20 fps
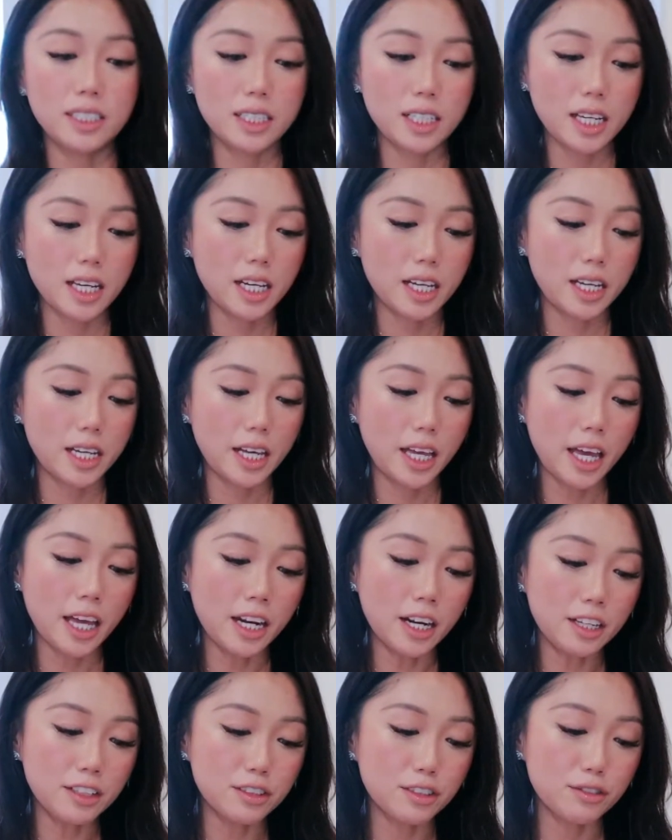the
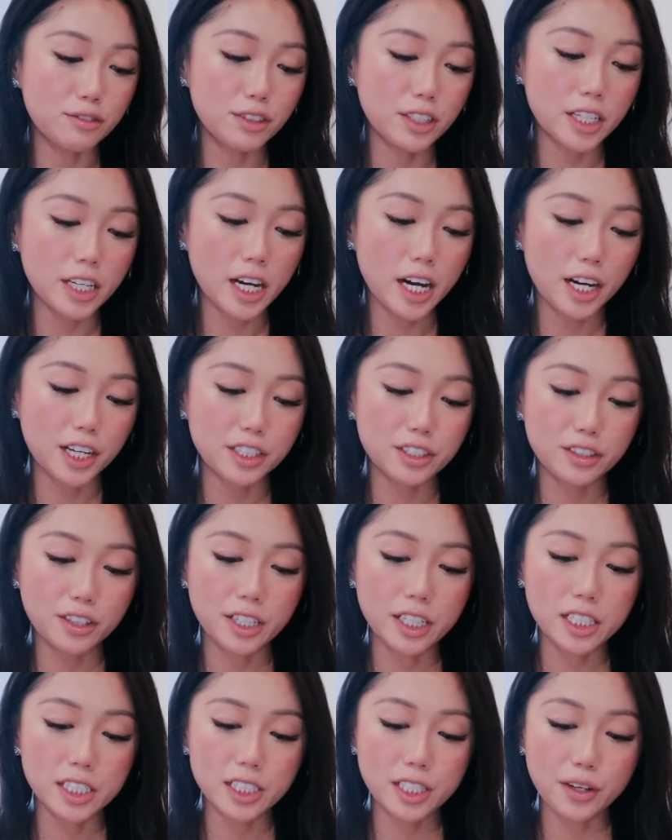Innisfree
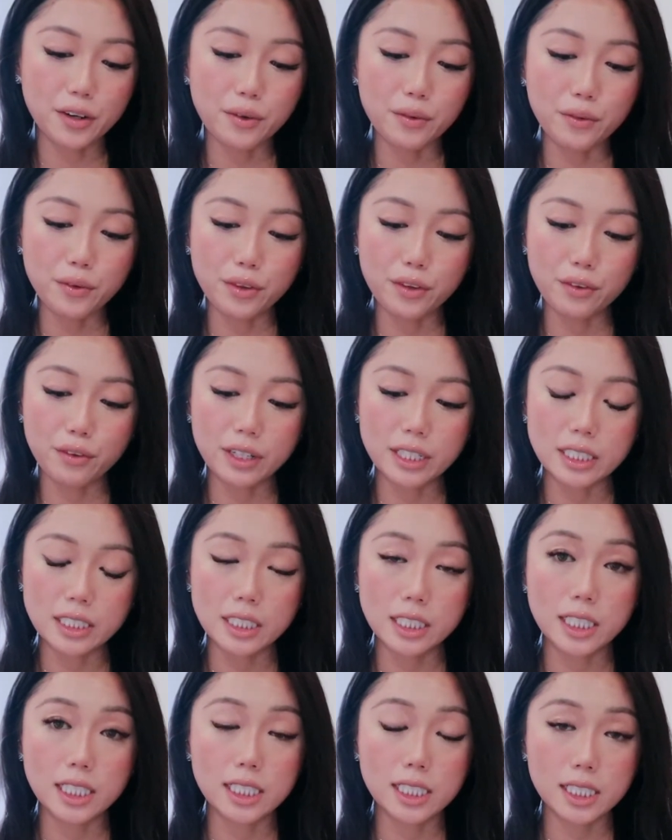Hydrating Serum with Green
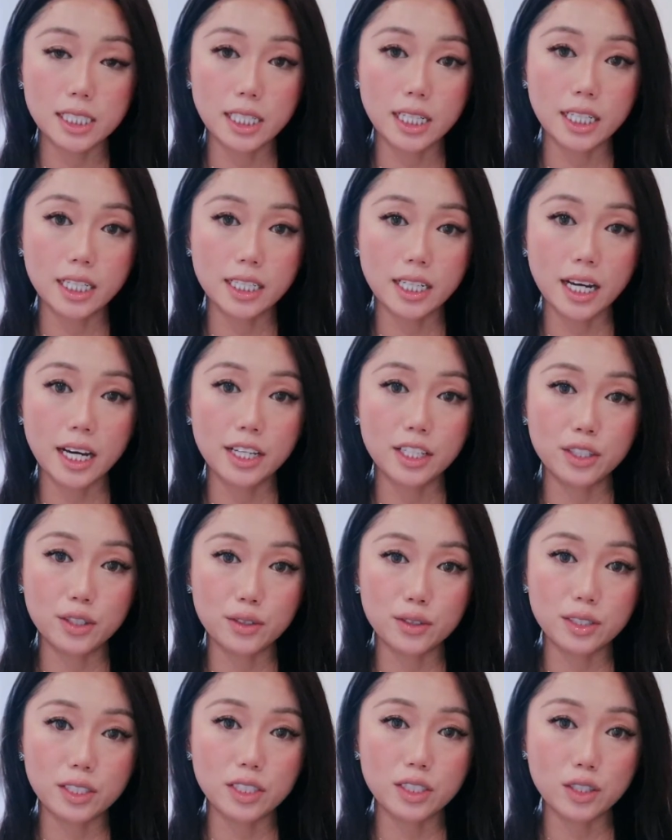Tea Seed. I
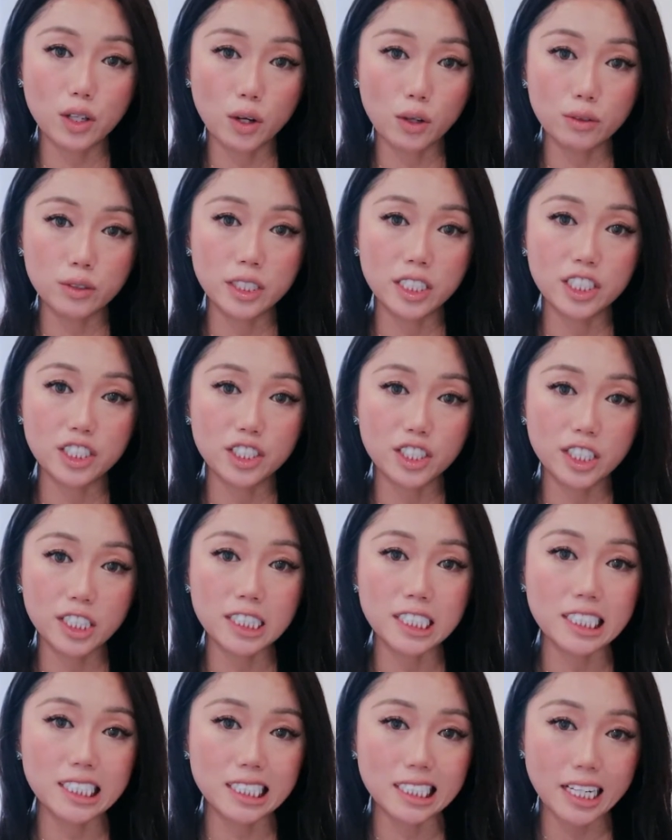use this only
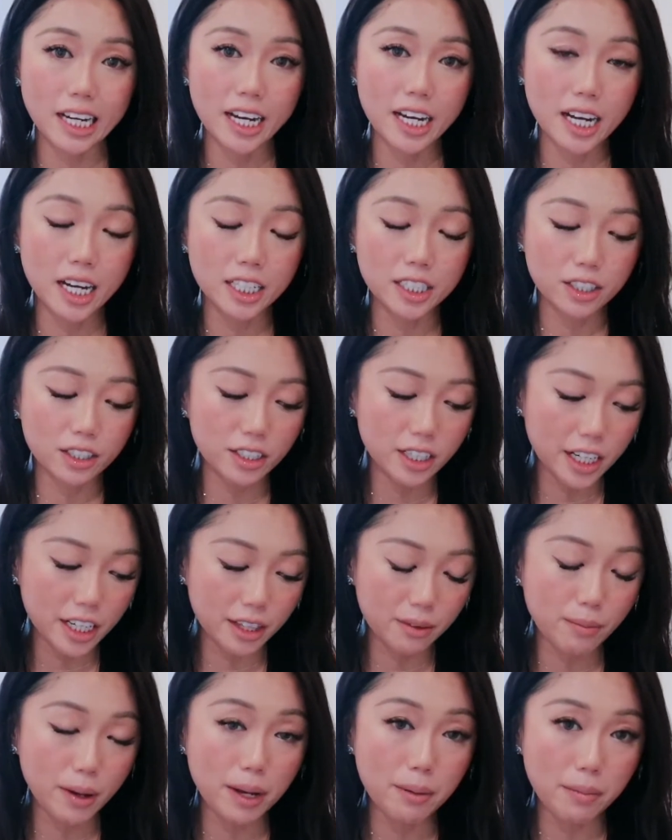during the day
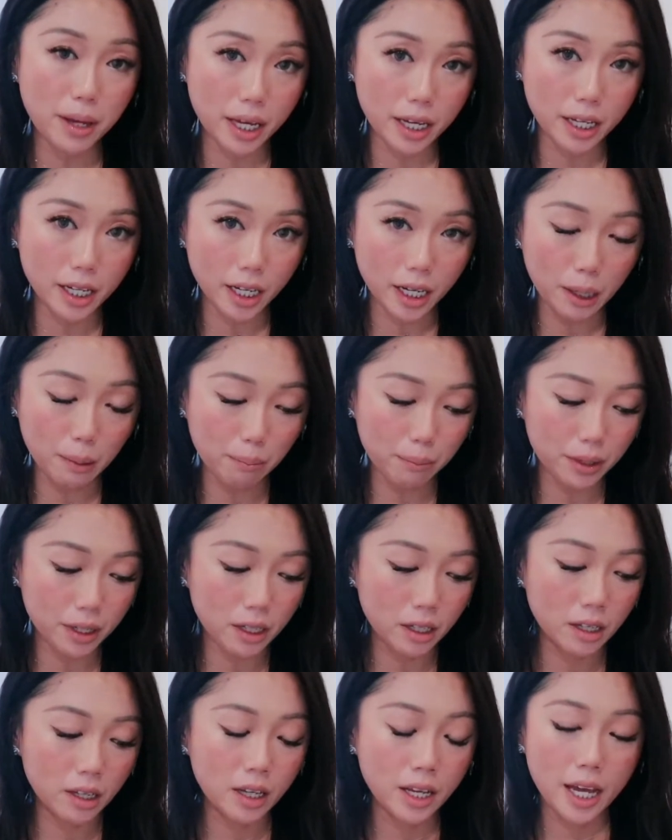underneath my makeup,
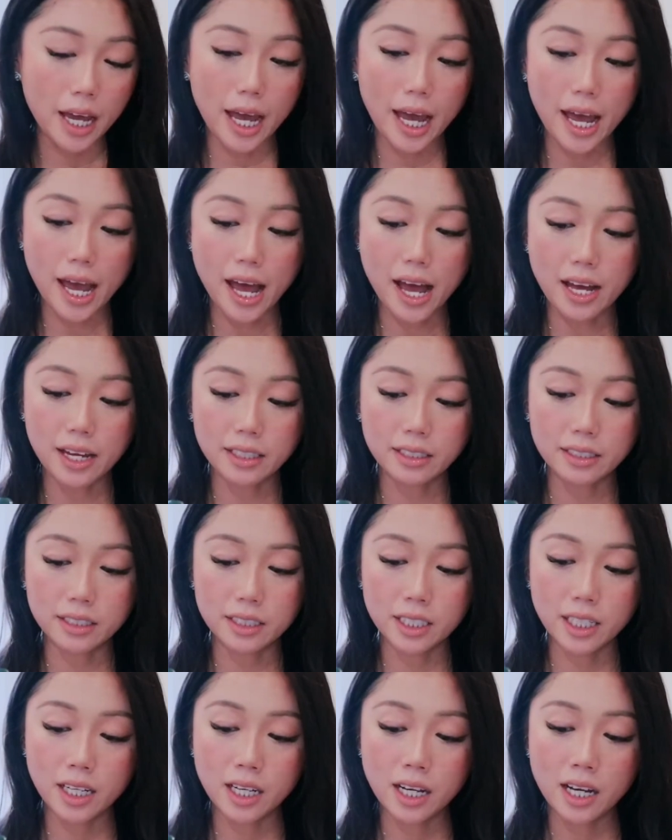
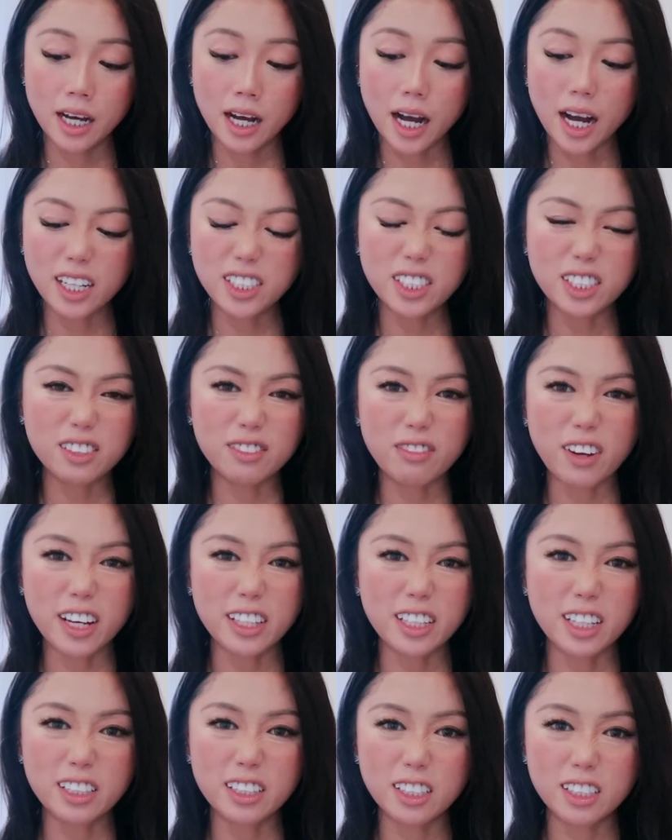and I just
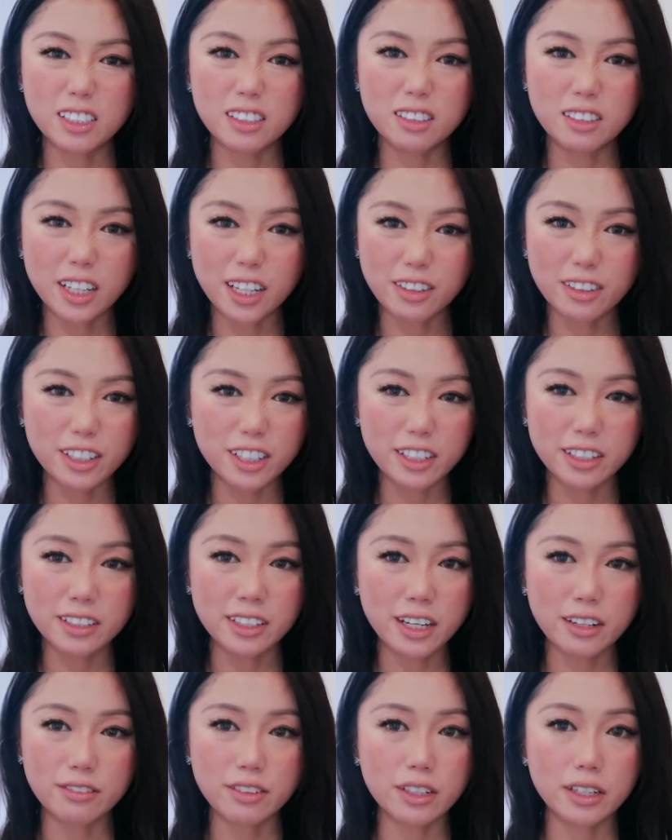find that this
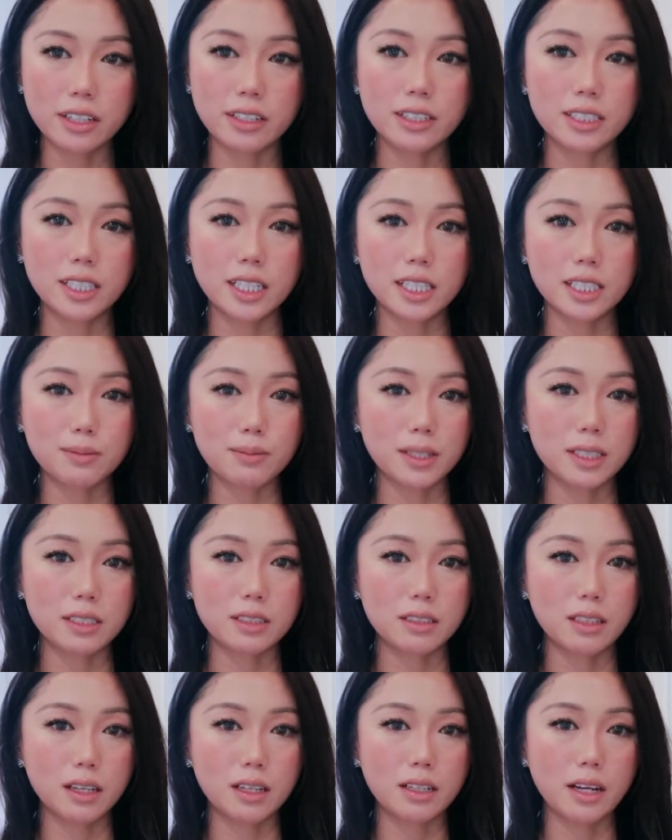never irritates my
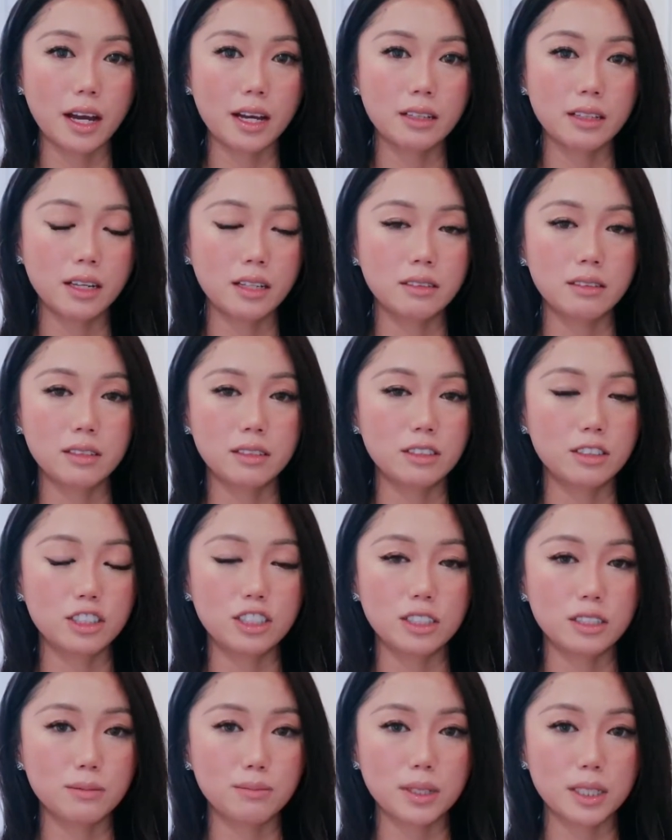skin, and then it
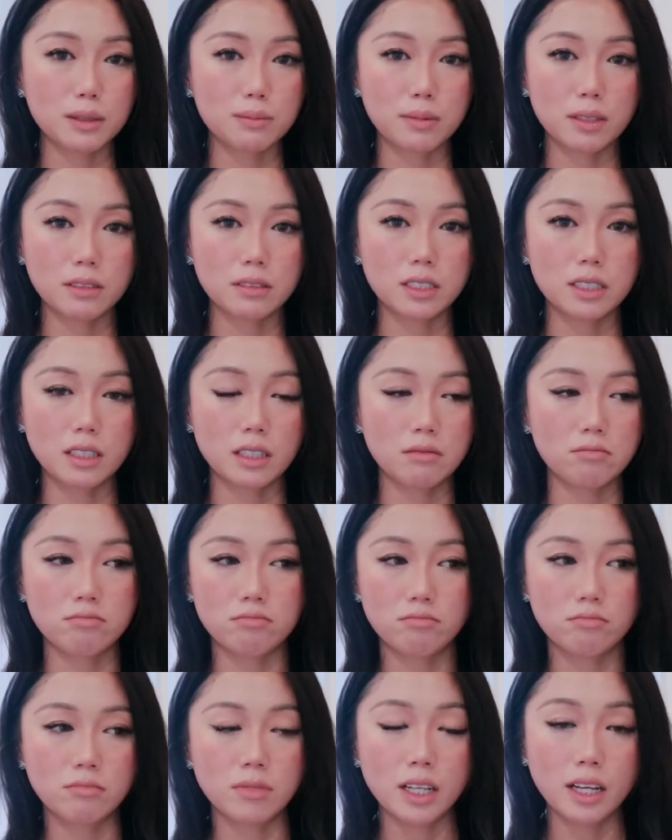just makes my
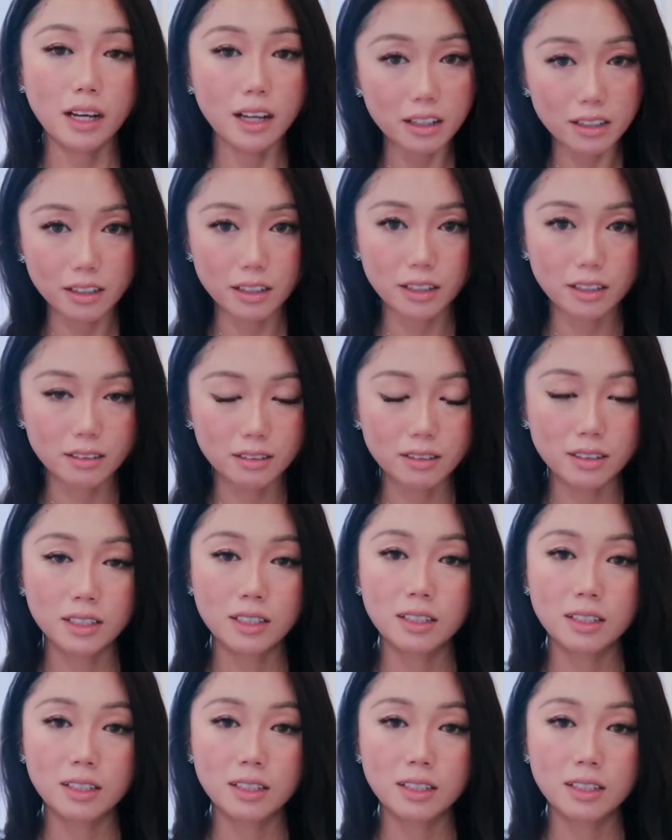skin healthy